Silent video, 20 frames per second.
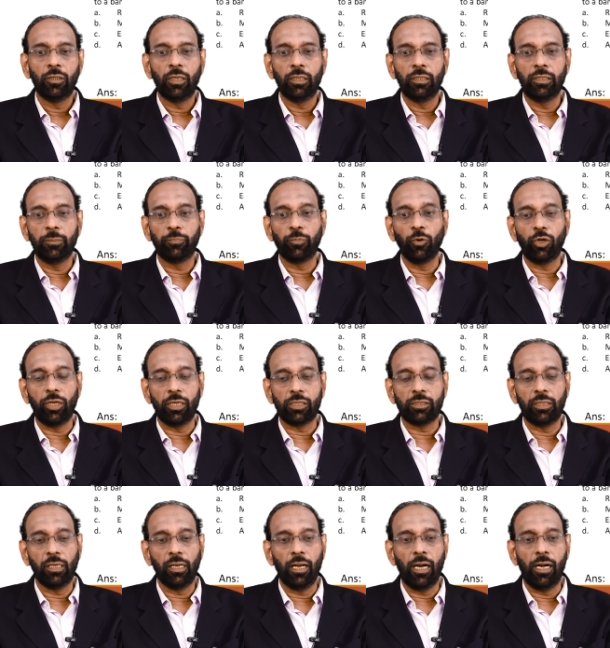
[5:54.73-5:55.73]
the
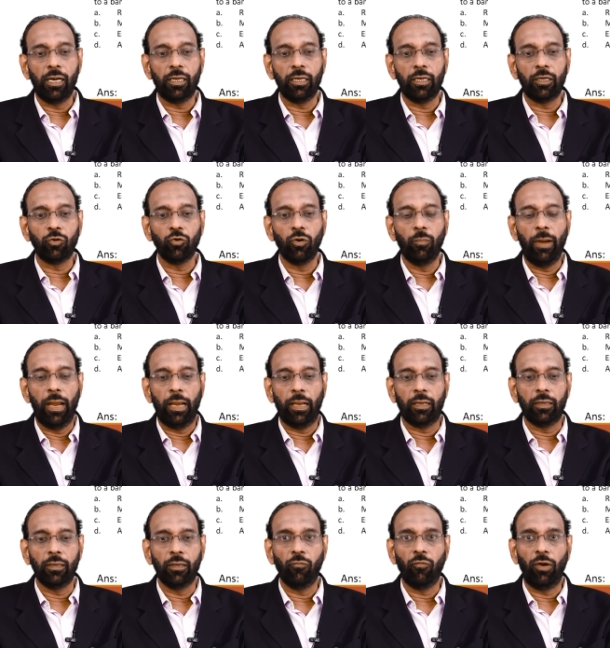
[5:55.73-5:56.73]
protection granted to a
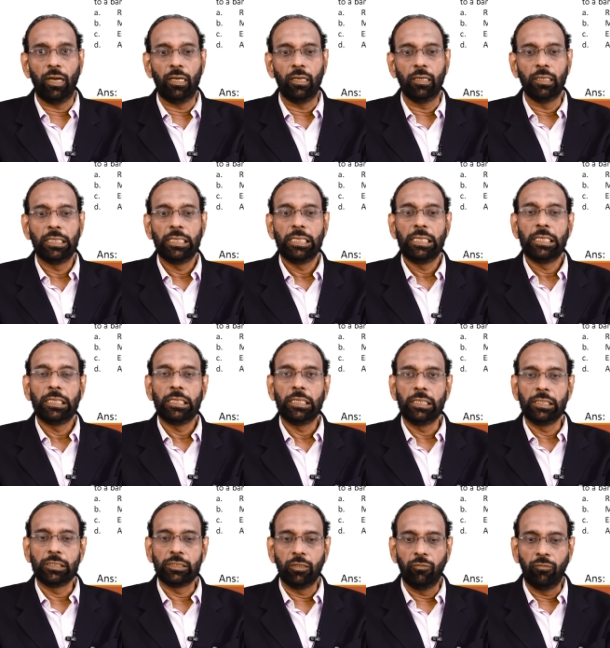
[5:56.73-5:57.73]
banker while
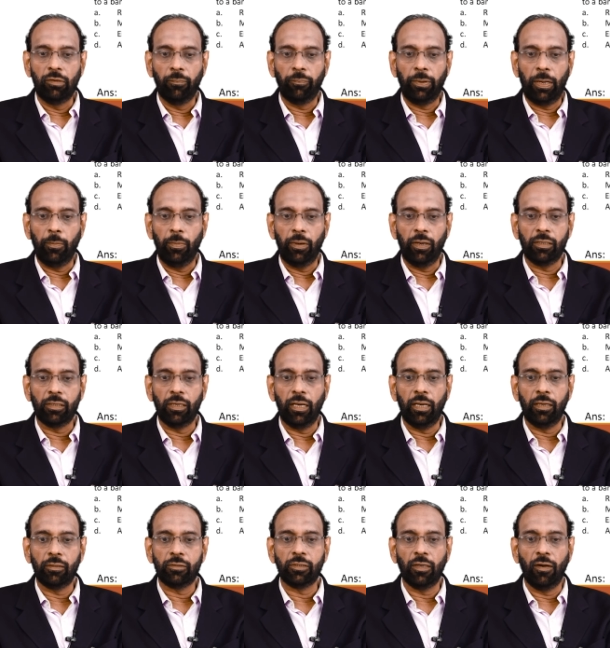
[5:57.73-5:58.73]
receiving payment
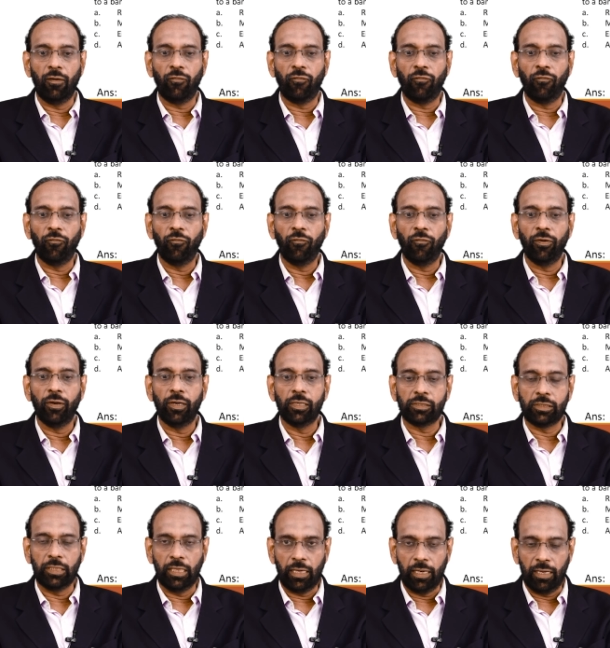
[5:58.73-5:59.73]
of a
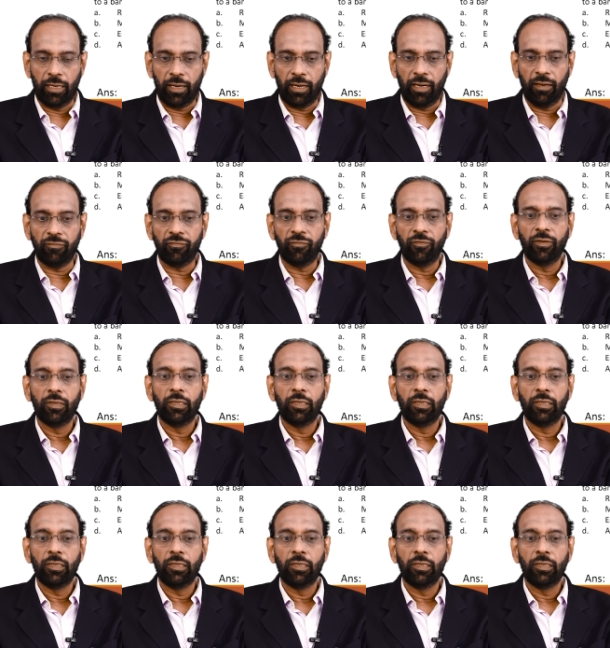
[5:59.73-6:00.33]
check and draft,